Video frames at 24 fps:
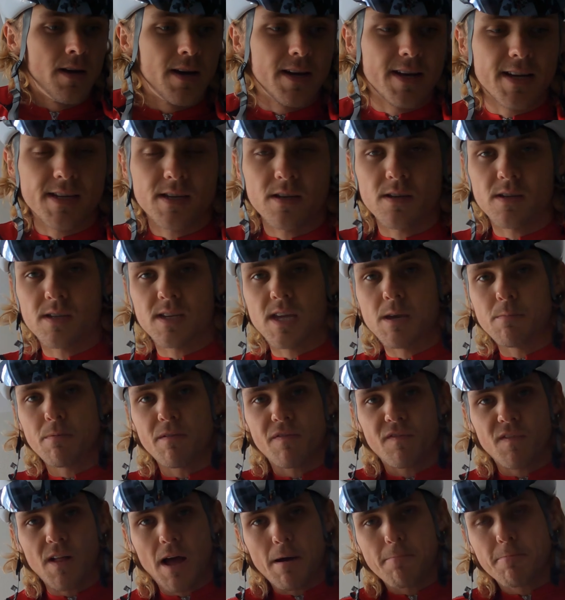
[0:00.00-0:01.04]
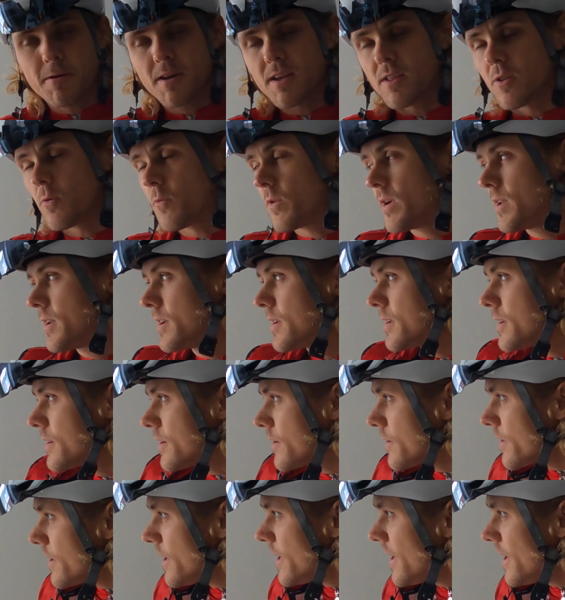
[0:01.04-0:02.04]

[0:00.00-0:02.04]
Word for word: I guess I'll just keep it flapping in the wind until